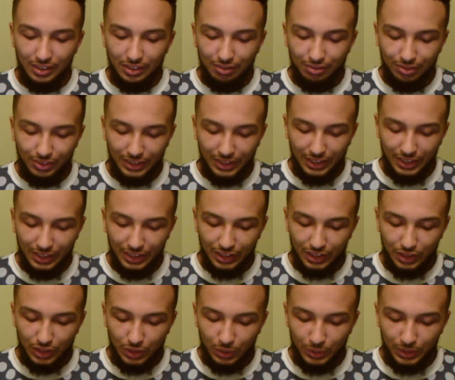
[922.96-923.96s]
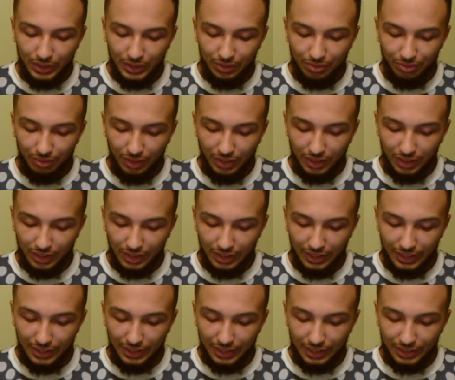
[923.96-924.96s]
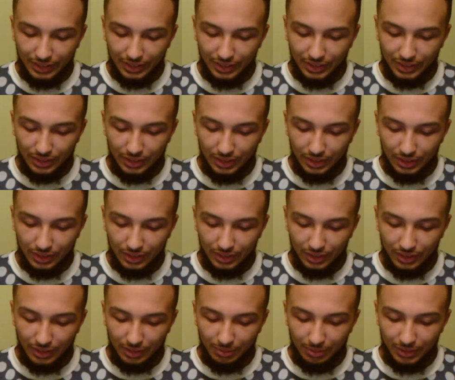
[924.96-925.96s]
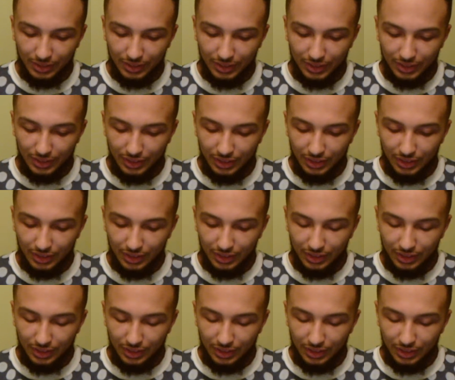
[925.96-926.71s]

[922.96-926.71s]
Forgetting who he fought last. Let me see.